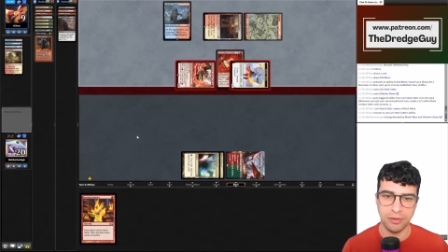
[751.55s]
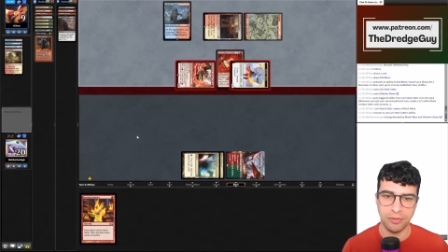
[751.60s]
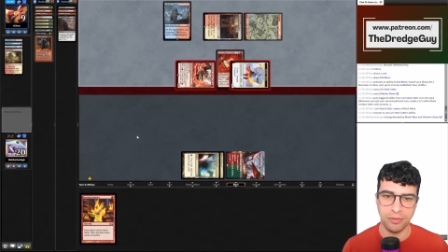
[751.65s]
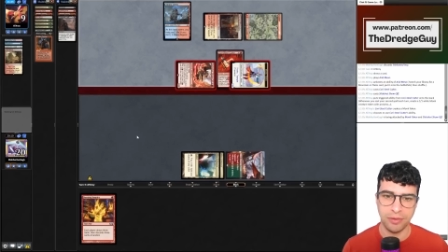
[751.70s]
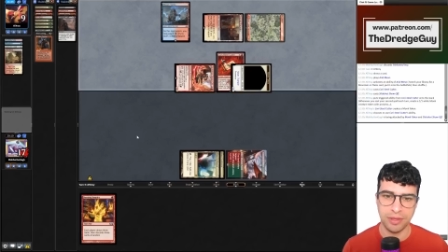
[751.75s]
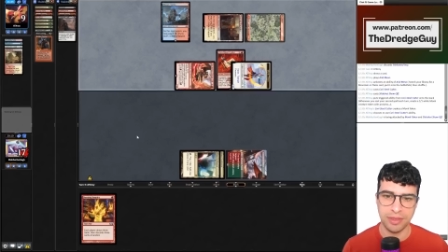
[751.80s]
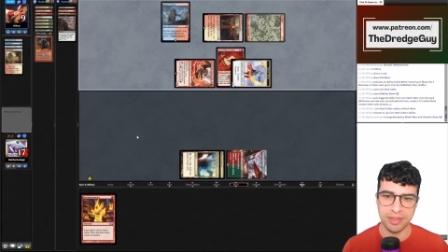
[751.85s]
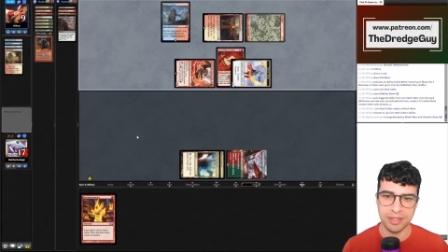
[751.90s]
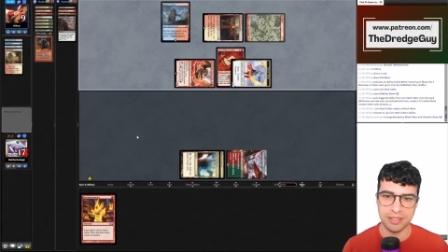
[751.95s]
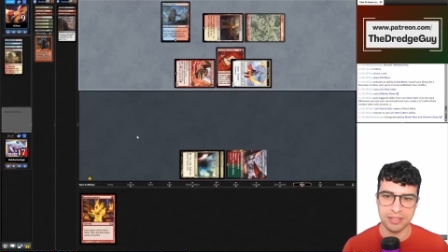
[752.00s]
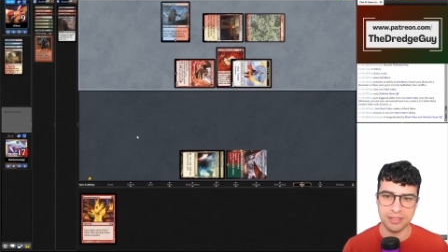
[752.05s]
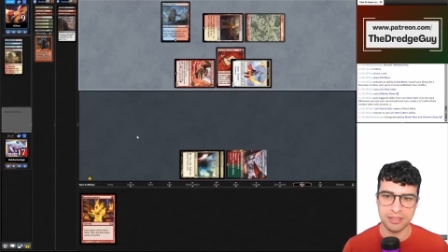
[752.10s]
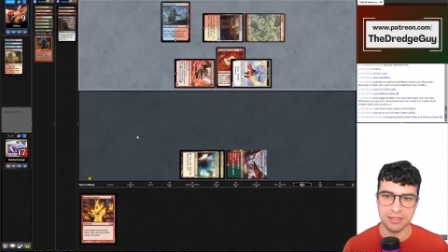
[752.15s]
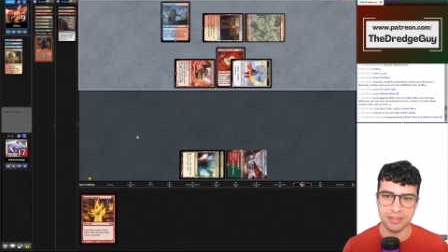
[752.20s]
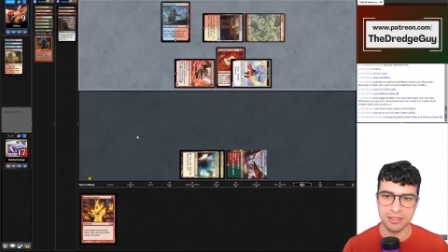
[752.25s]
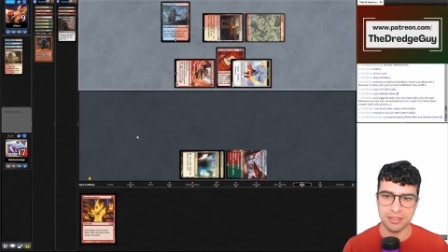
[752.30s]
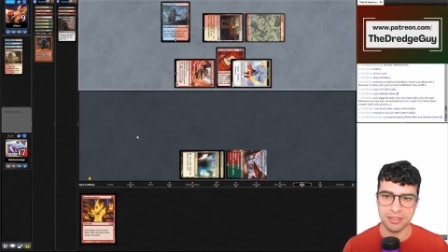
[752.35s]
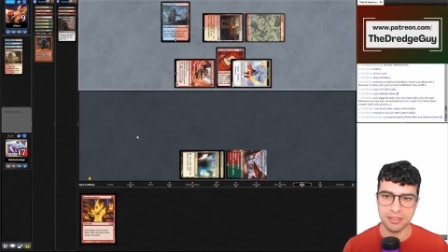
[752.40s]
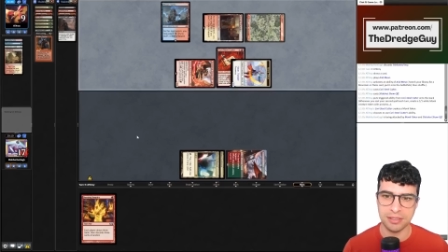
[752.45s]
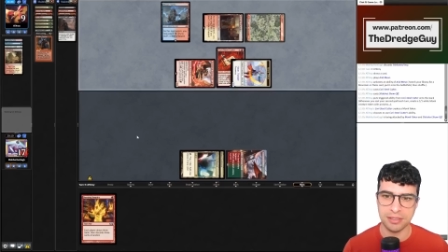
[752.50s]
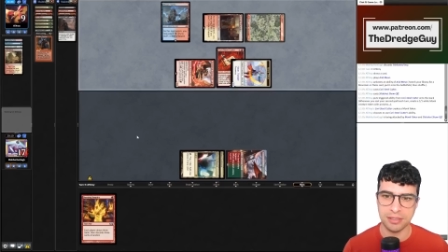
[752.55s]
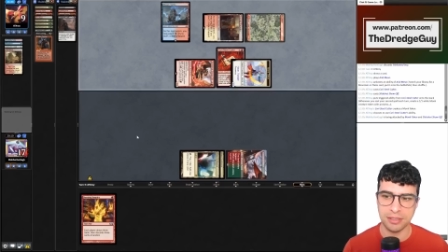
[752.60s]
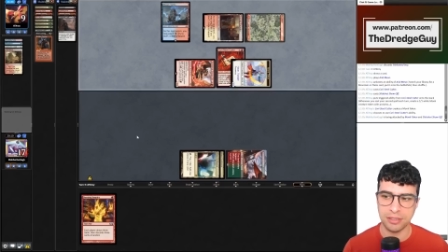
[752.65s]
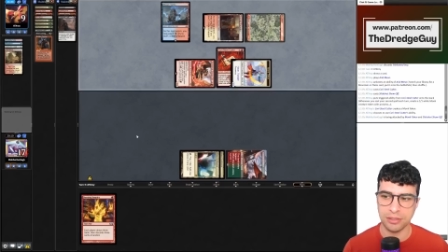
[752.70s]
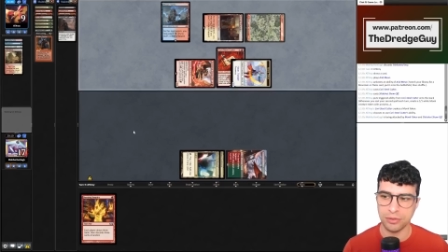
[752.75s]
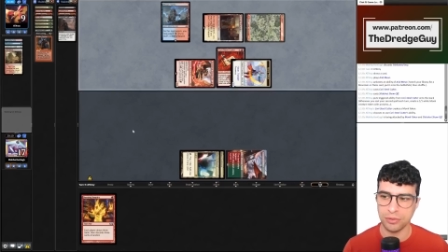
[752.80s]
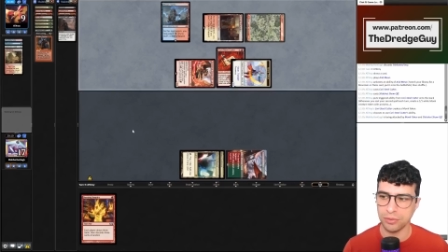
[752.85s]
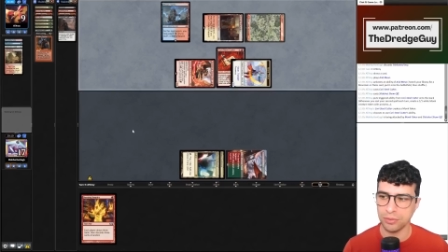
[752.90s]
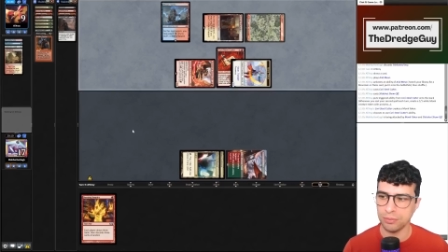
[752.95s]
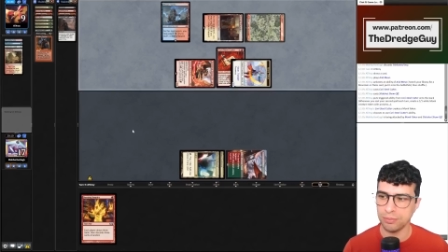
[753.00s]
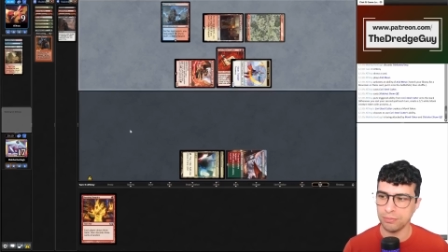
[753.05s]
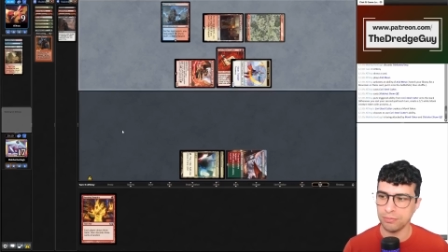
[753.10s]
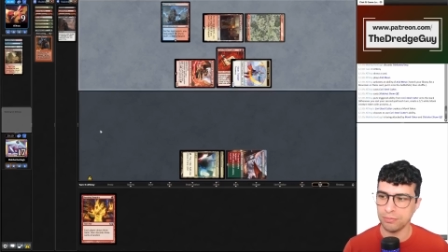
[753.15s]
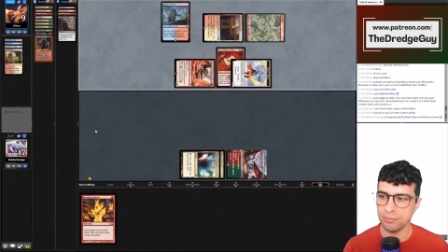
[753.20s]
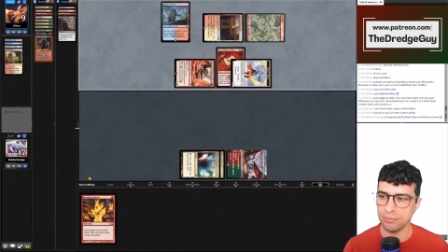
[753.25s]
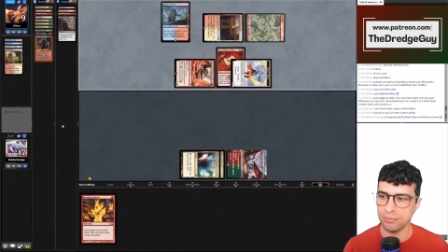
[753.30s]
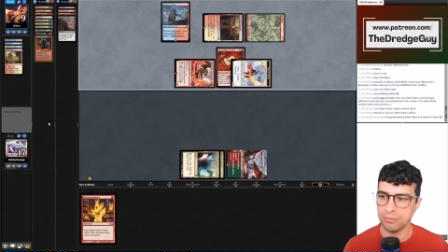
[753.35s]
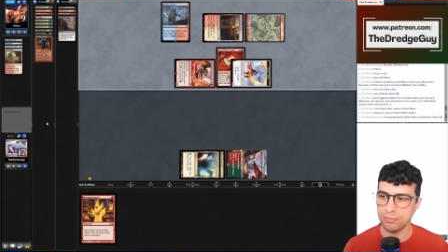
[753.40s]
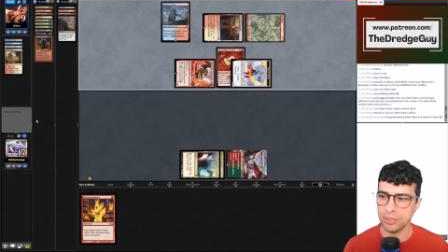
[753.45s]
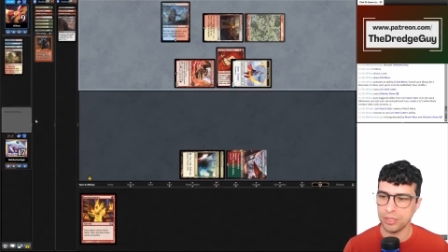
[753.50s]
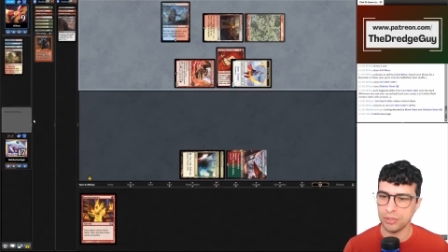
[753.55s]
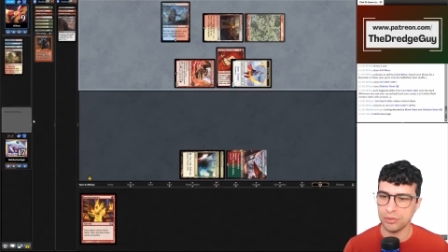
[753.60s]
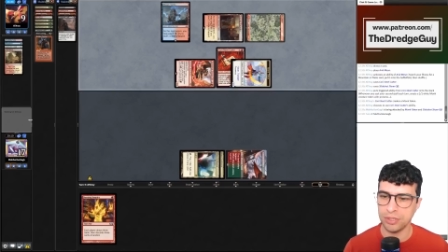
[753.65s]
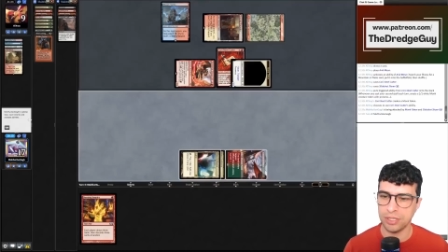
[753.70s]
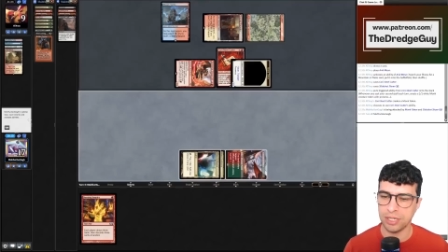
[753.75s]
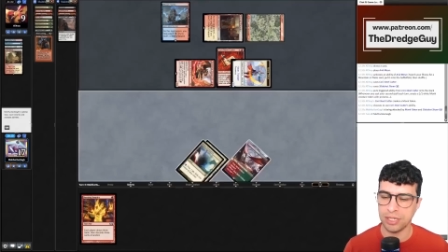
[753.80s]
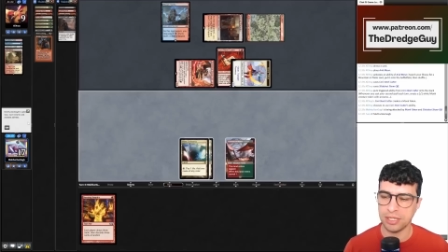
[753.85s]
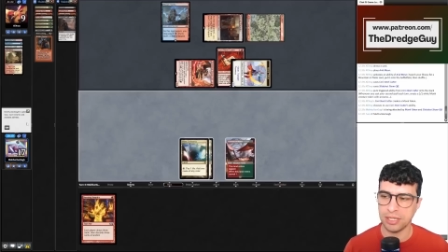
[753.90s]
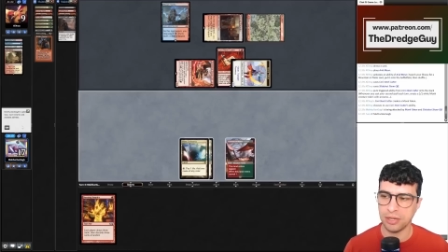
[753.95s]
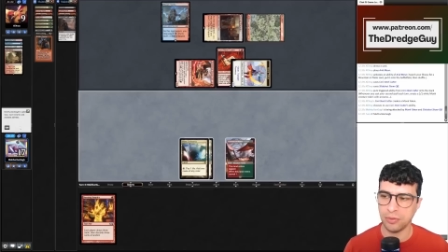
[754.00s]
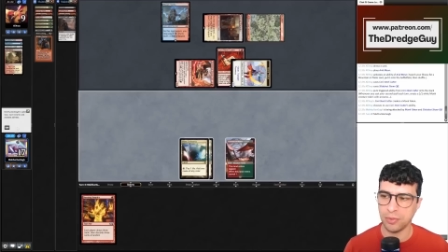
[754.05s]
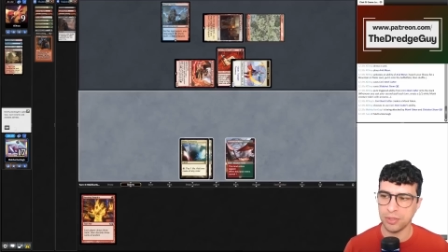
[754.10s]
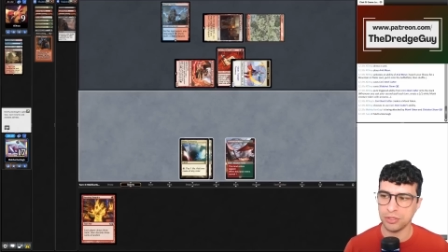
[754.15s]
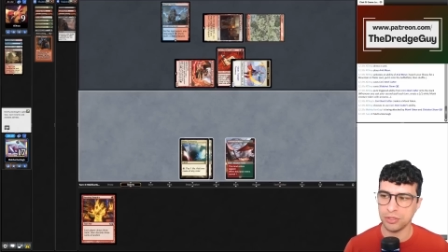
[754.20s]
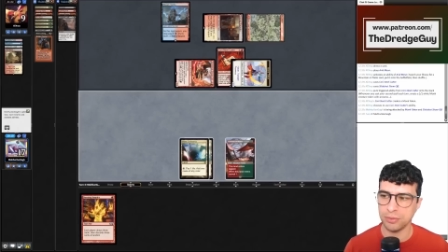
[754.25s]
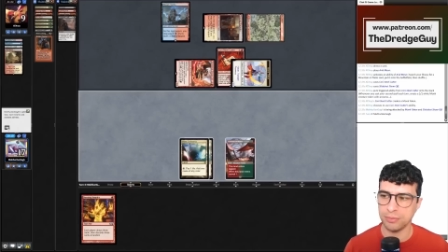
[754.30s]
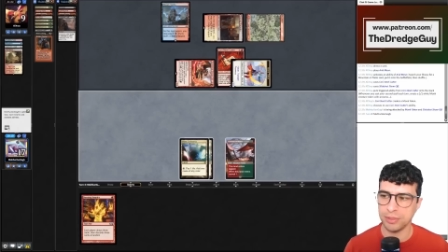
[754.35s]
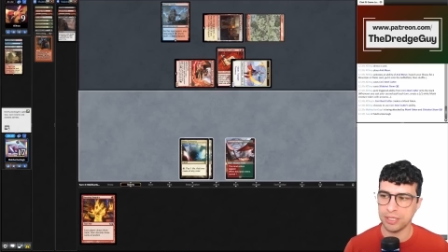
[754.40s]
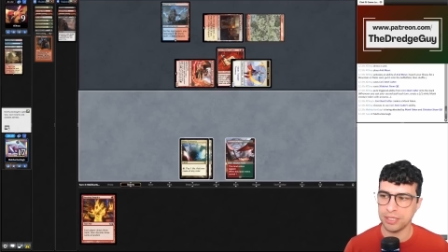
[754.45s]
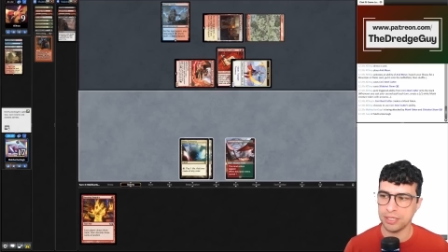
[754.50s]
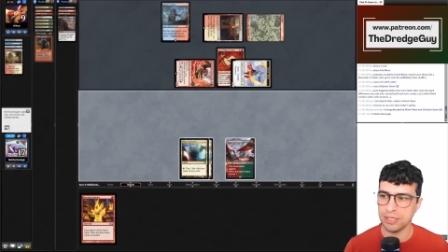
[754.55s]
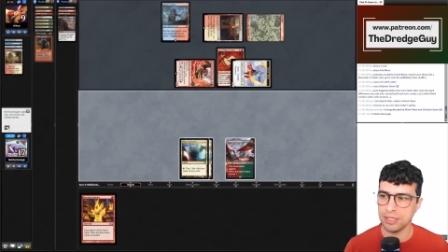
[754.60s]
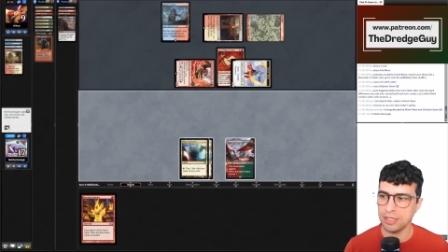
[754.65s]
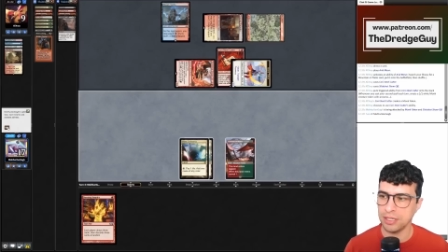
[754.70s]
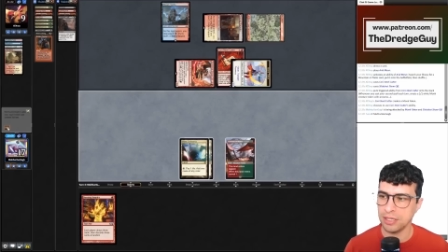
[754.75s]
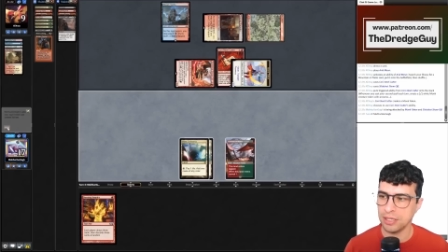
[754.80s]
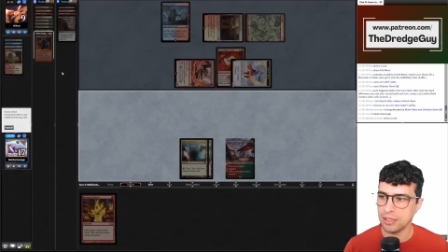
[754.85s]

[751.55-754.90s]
with this new build, and I want to be